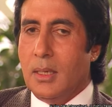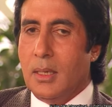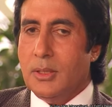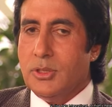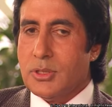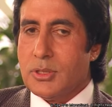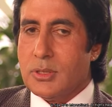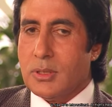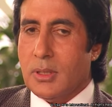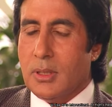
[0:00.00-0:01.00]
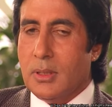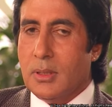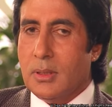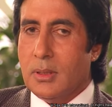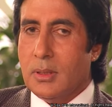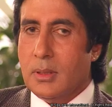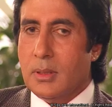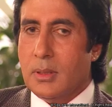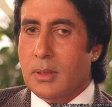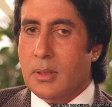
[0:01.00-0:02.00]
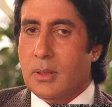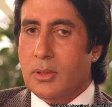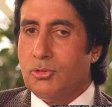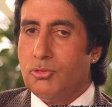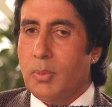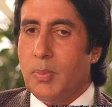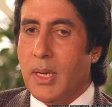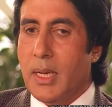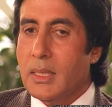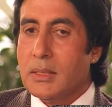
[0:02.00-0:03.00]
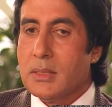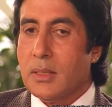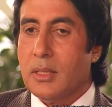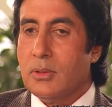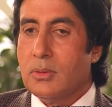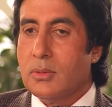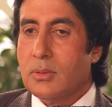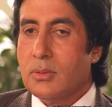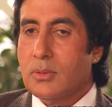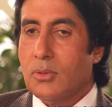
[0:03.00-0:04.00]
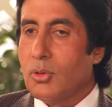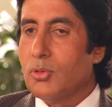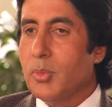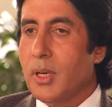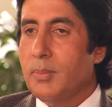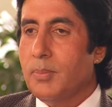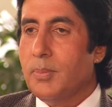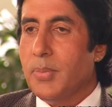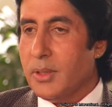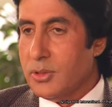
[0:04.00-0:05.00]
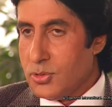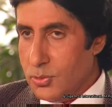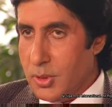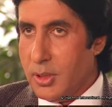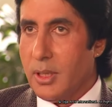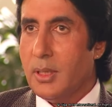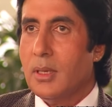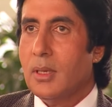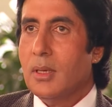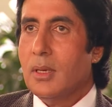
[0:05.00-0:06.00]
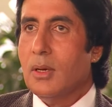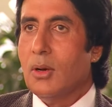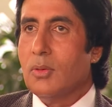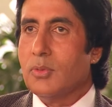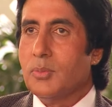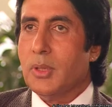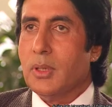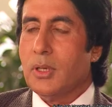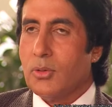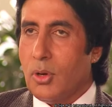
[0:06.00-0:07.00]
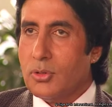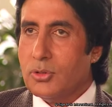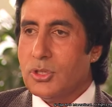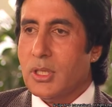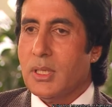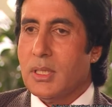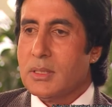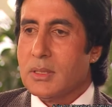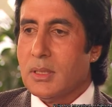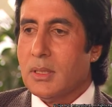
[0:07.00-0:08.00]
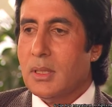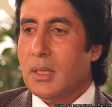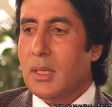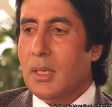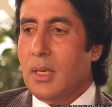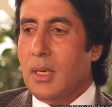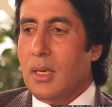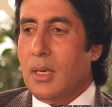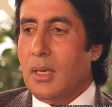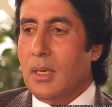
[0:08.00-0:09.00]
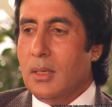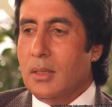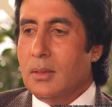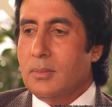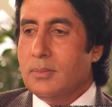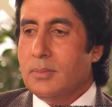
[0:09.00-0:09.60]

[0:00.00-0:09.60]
I just uh, threw up my hands and I talked to my parents who were there mm. along with and I talked to Jay and I said, um,